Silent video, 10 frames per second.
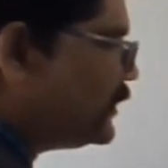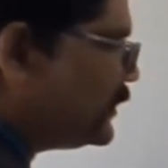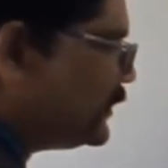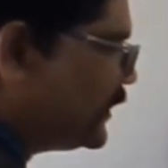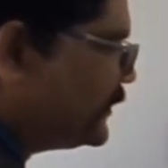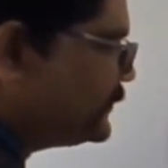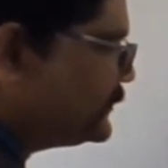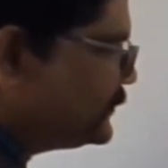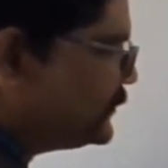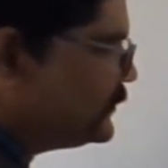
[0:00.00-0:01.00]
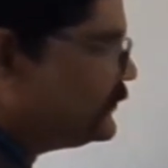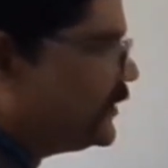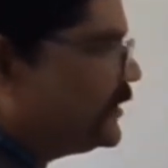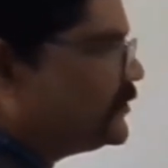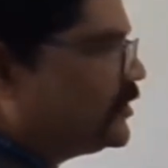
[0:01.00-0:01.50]
Here we
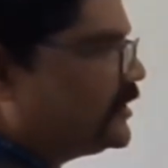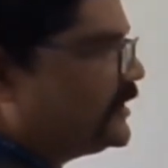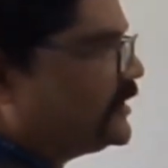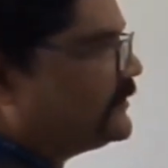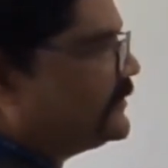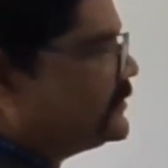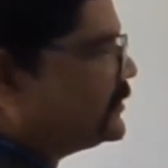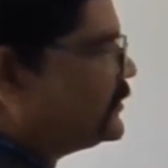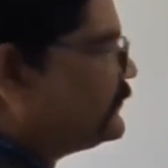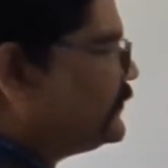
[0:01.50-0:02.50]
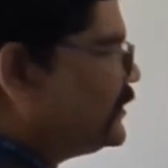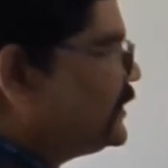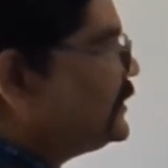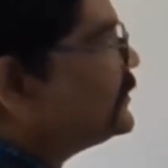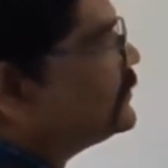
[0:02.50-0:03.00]
had already here, we
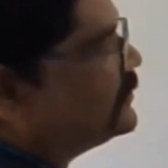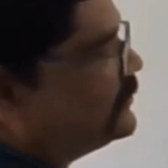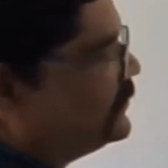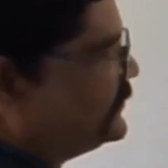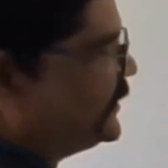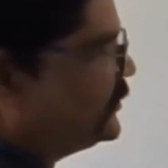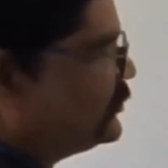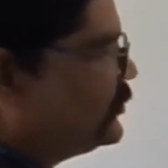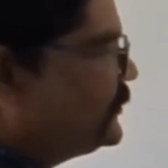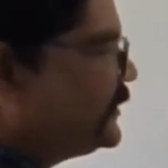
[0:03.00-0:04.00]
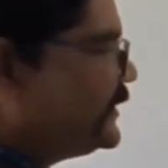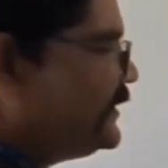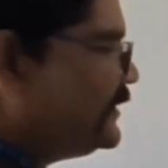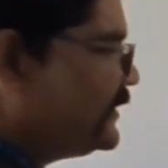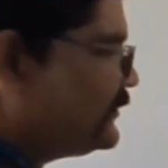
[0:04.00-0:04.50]
will try to obtain the
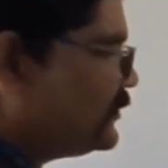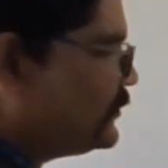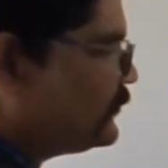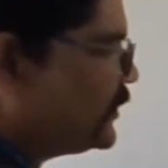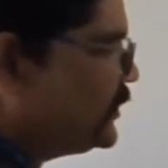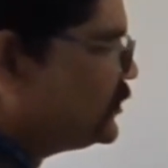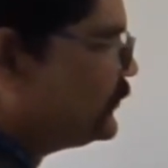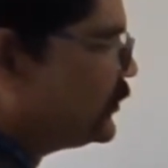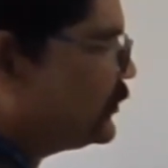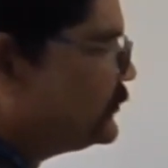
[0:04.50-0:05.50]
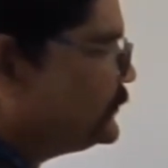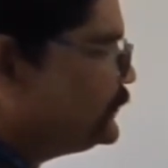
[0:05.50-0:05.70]
integration of 1 to 4.